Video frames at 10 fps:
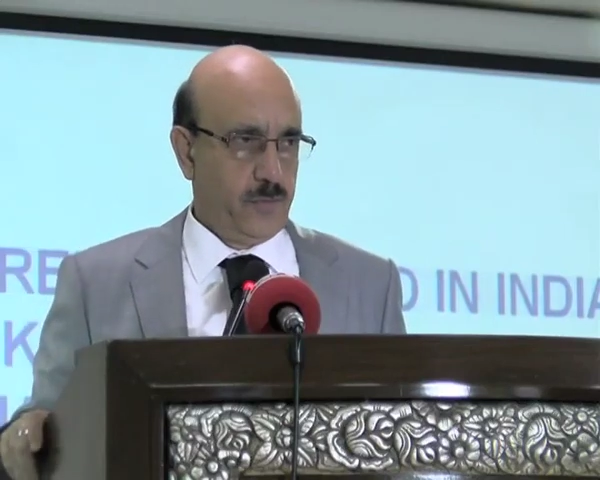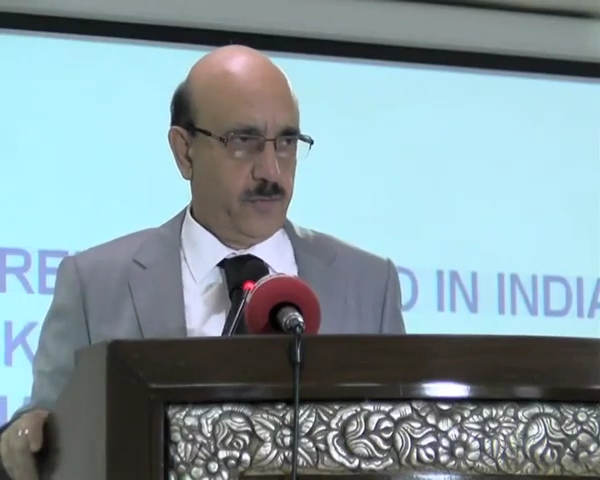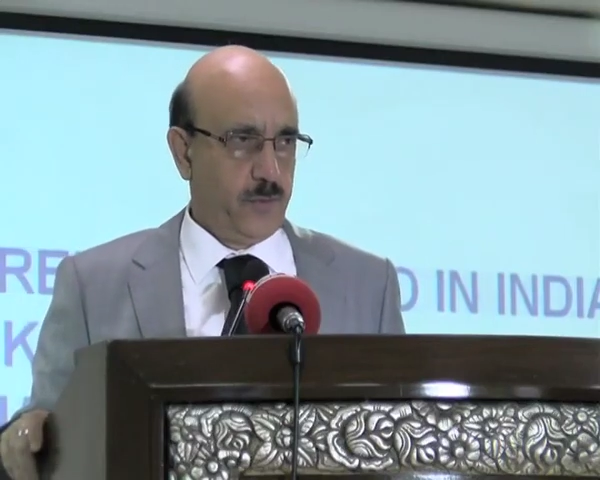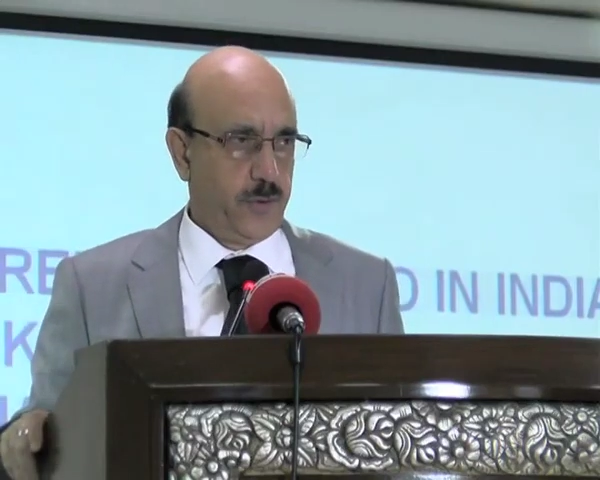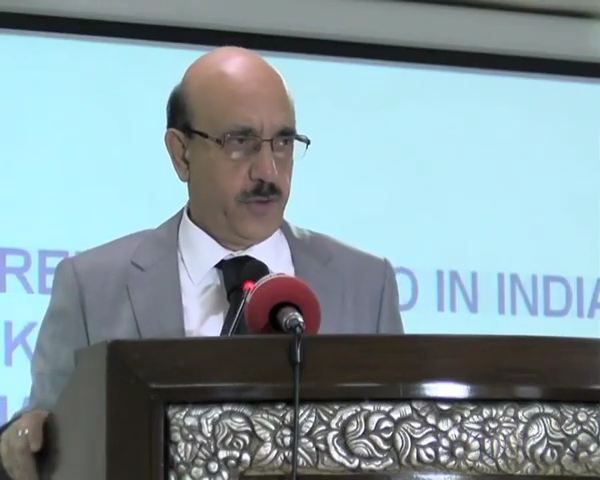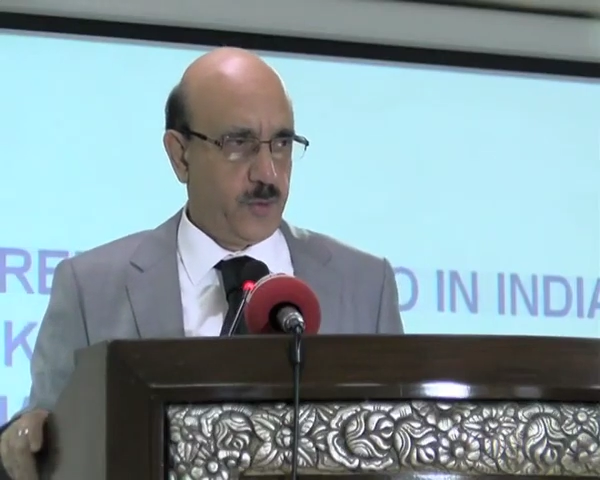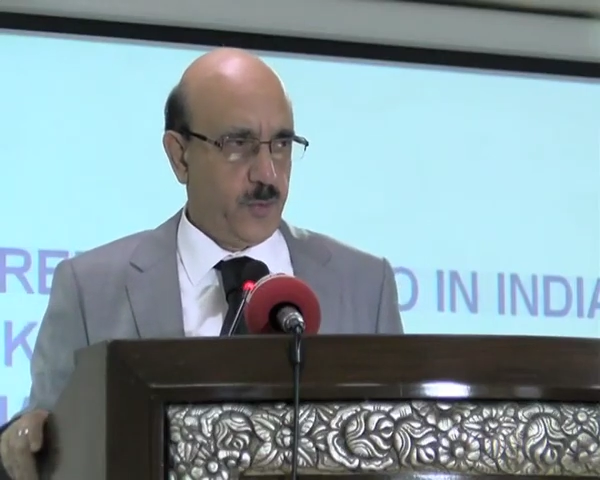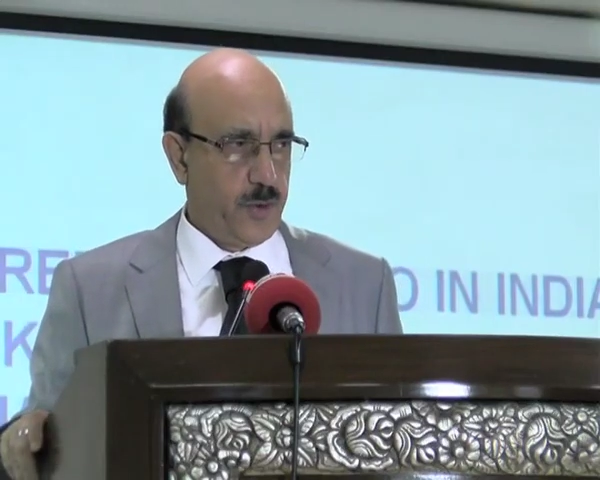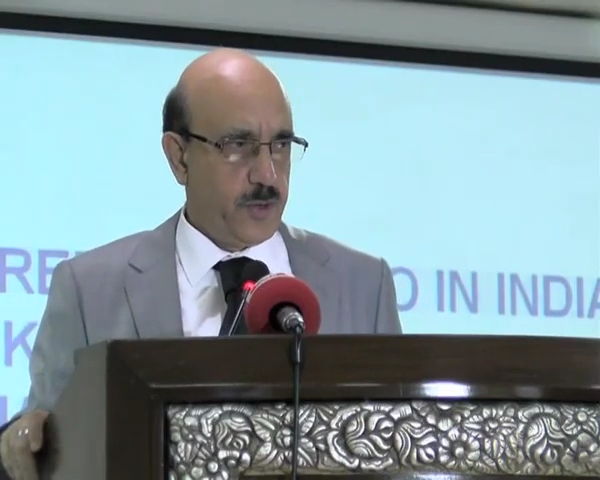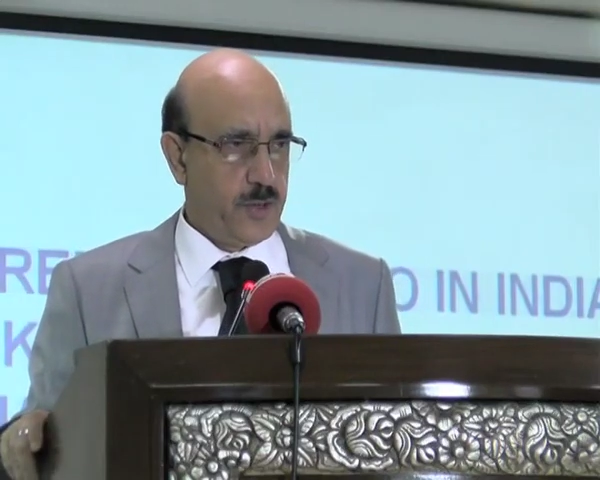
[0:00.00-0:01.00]
for these
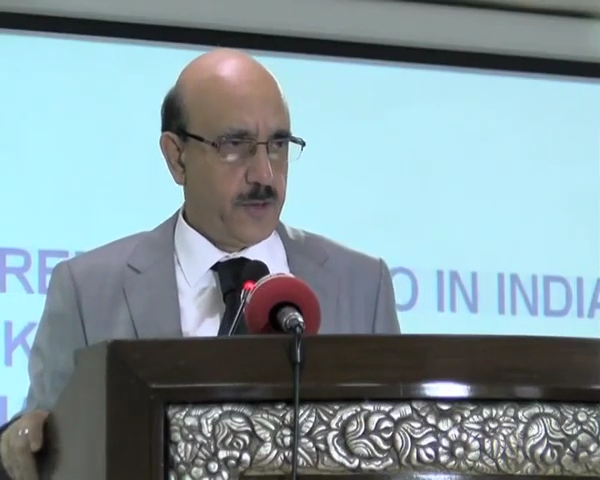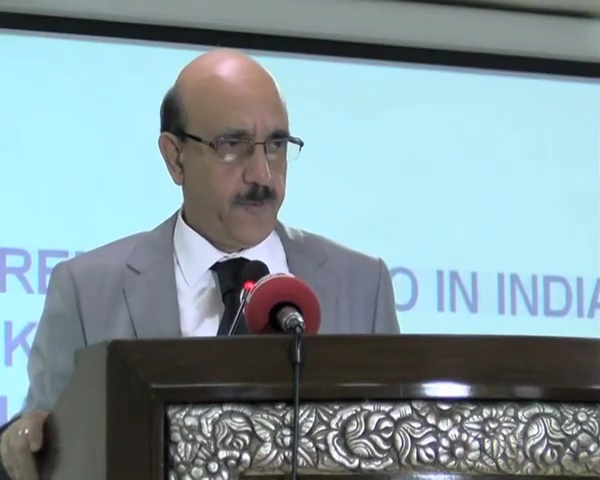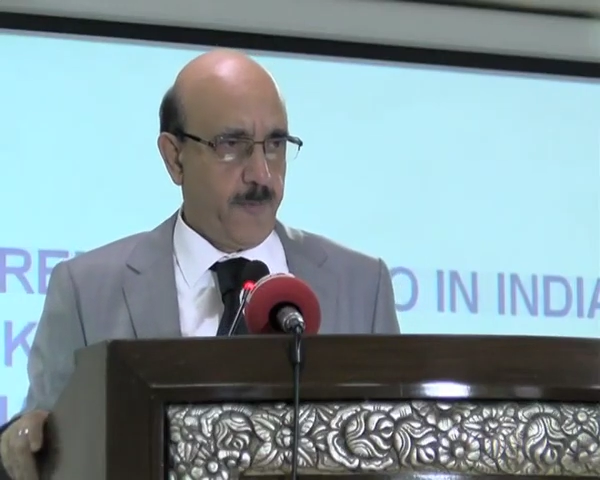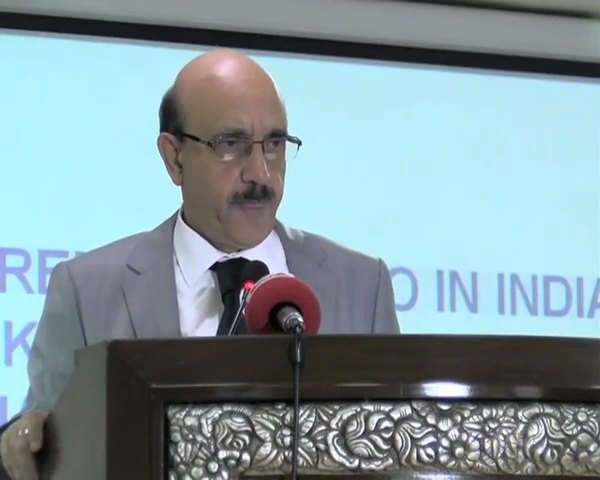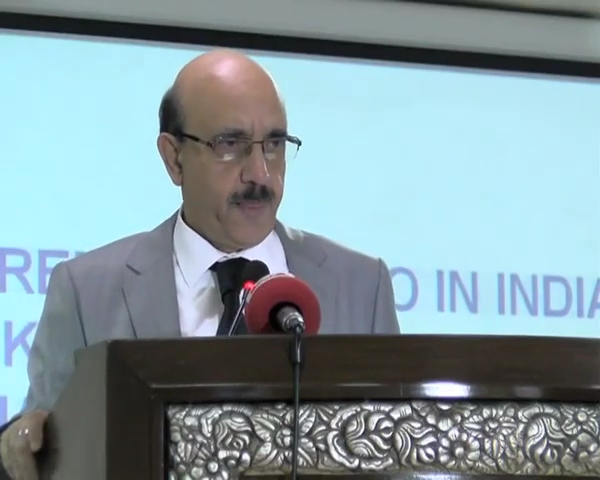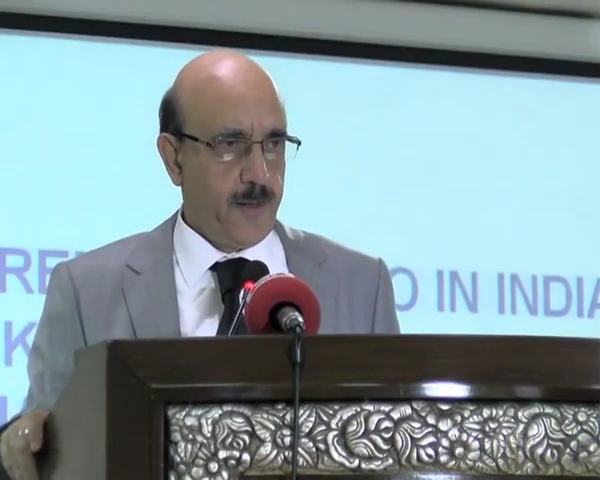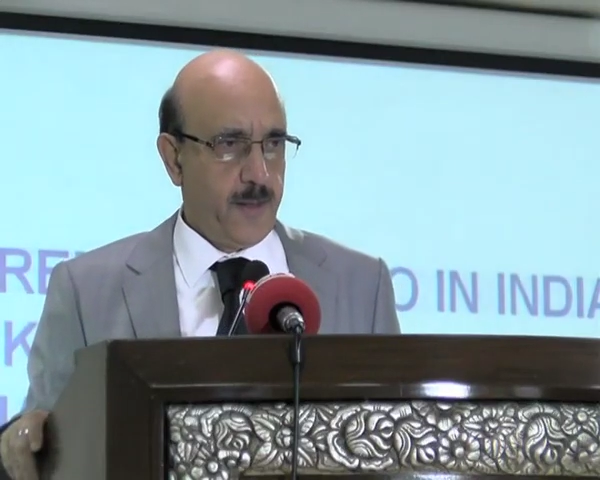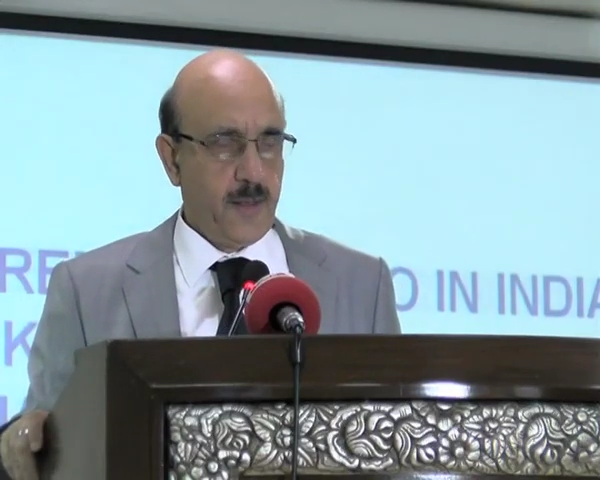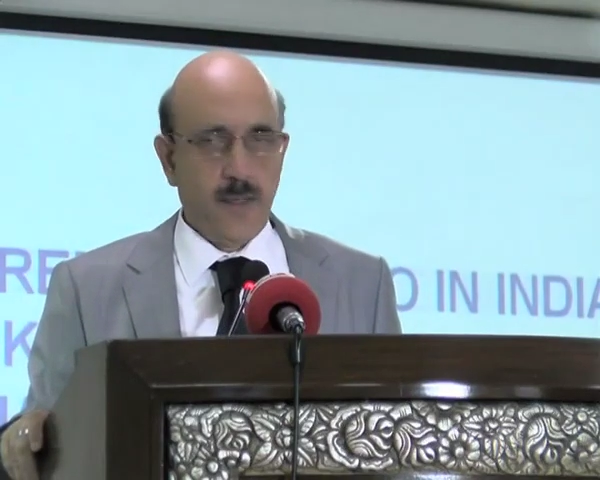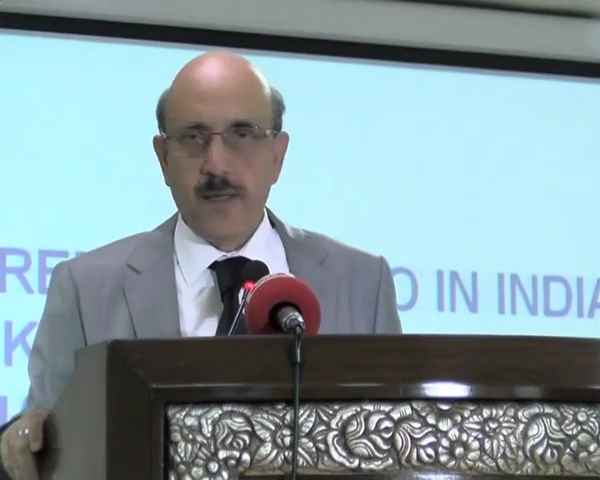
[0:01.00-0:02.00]
boys.
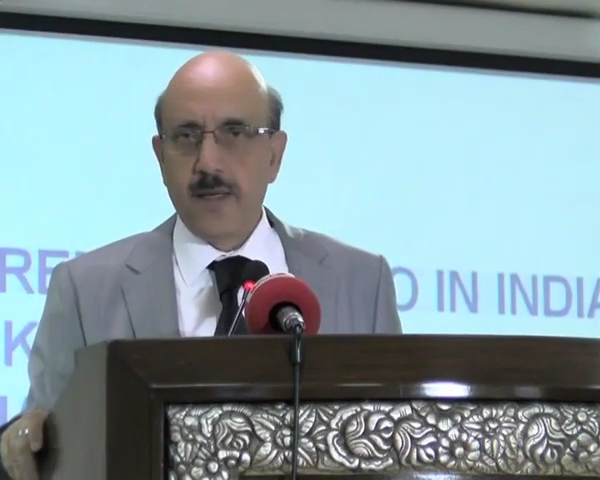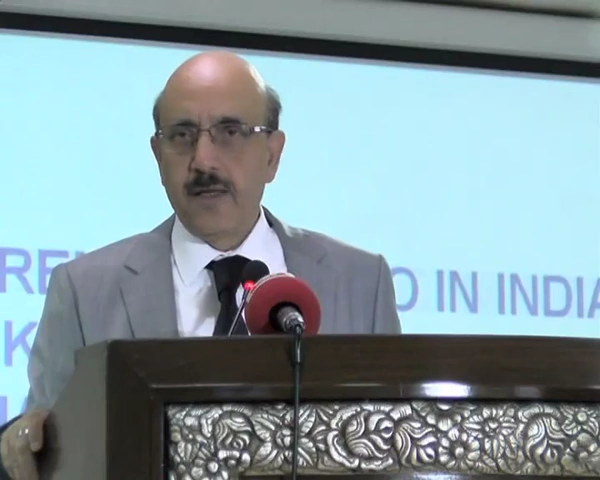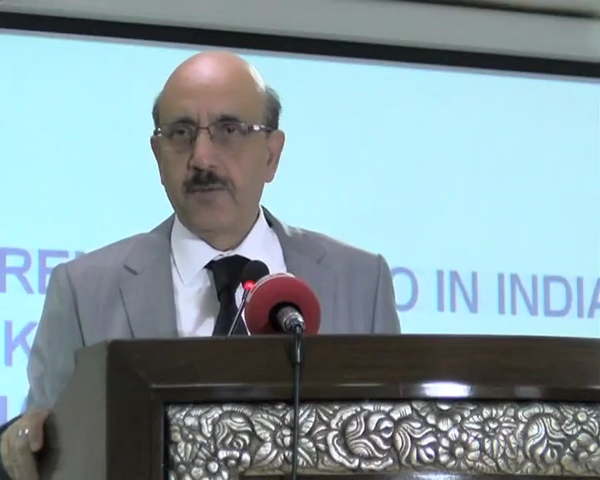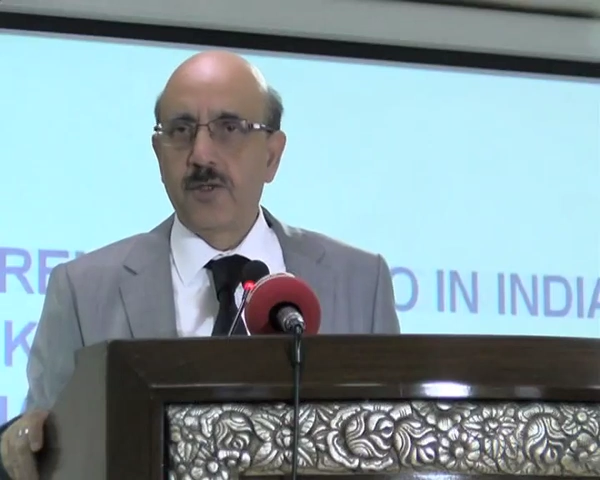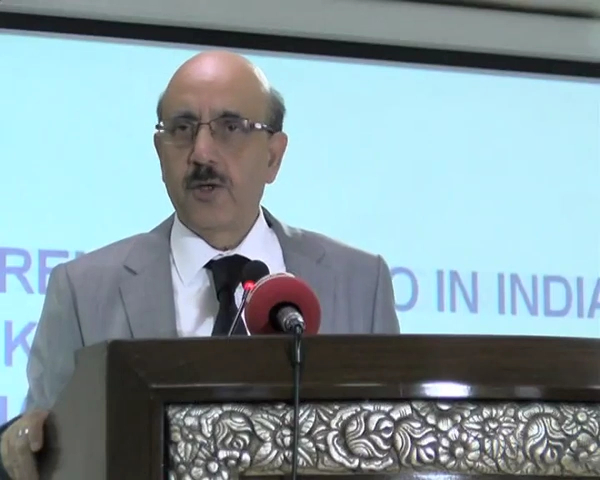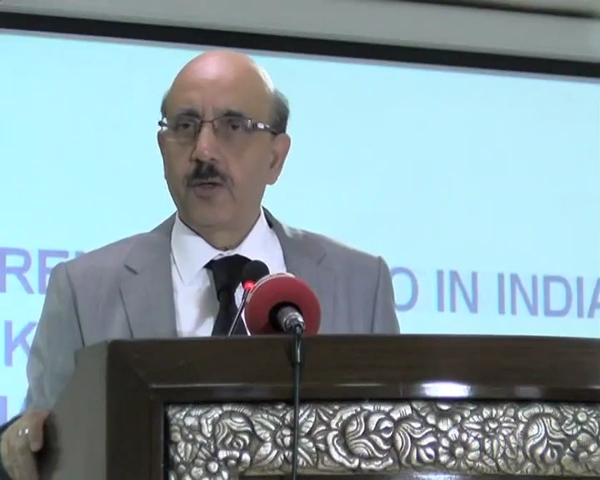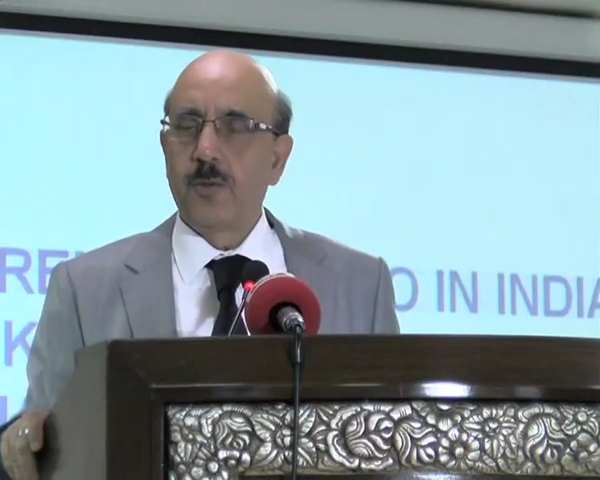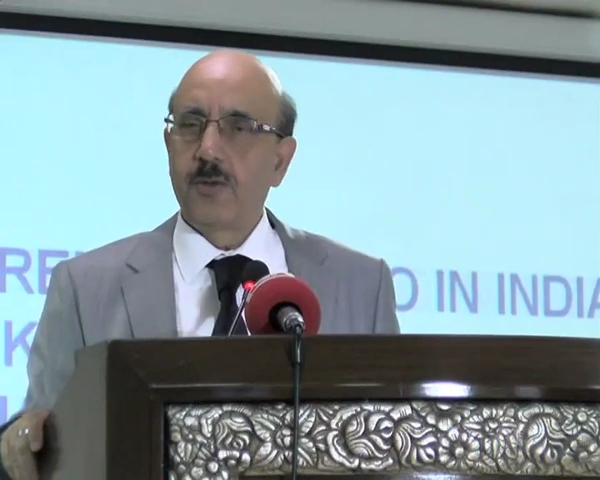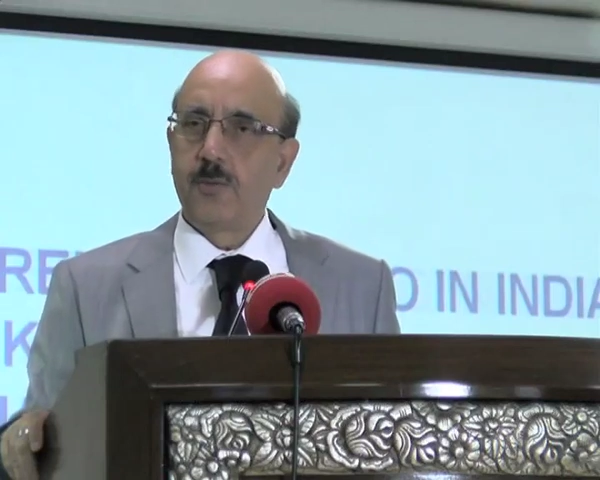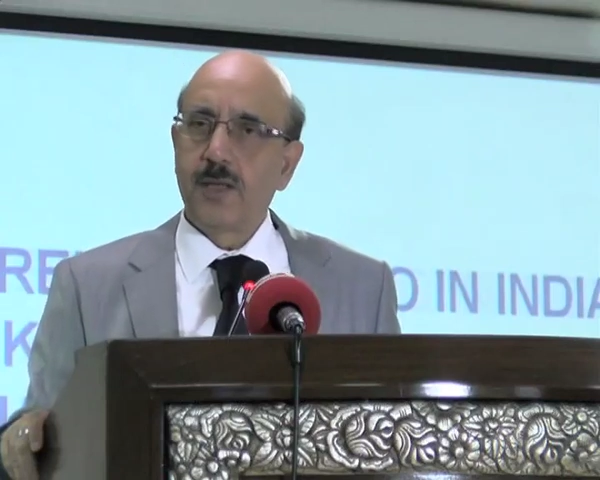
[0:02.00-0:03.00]
And let me talk
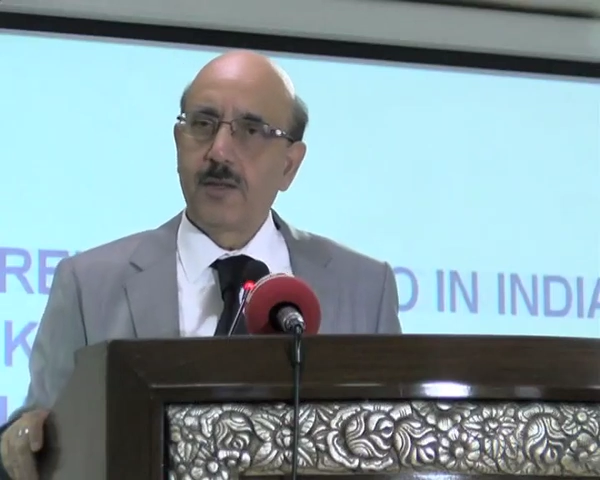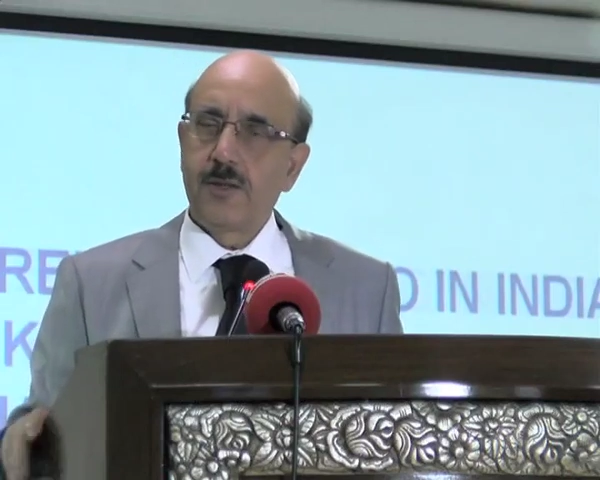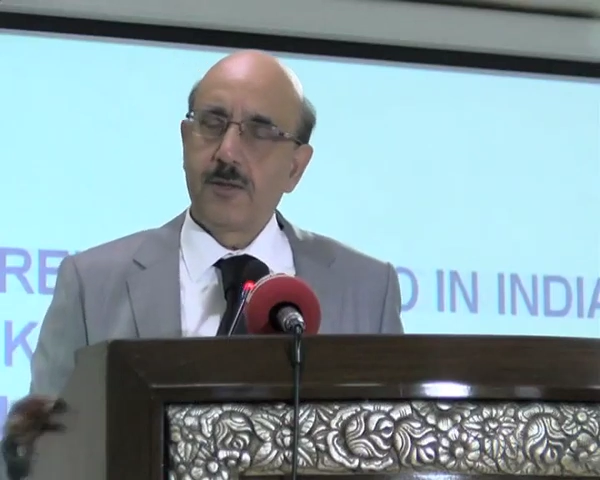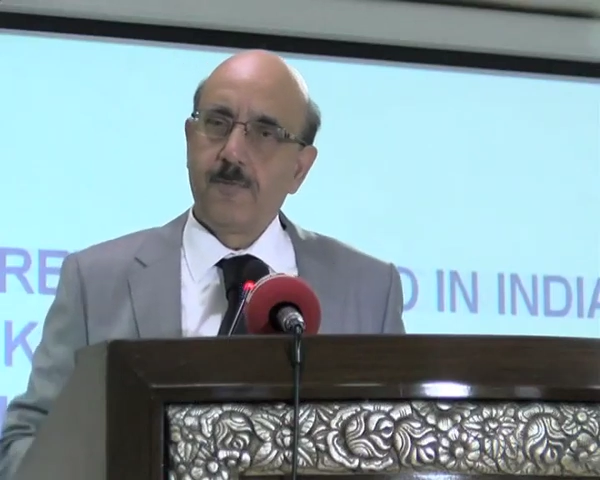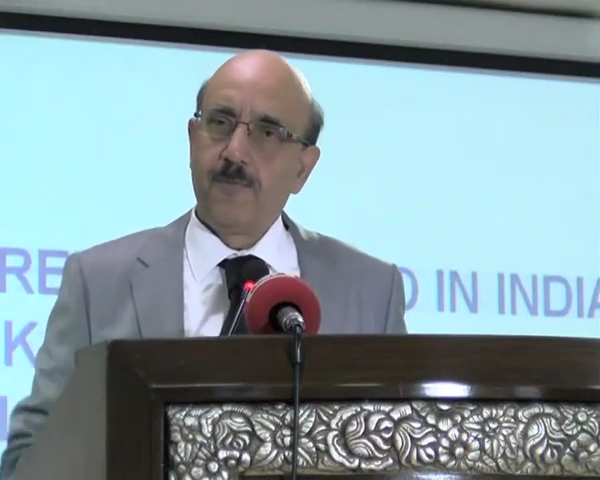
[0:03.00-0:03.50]
about mothers.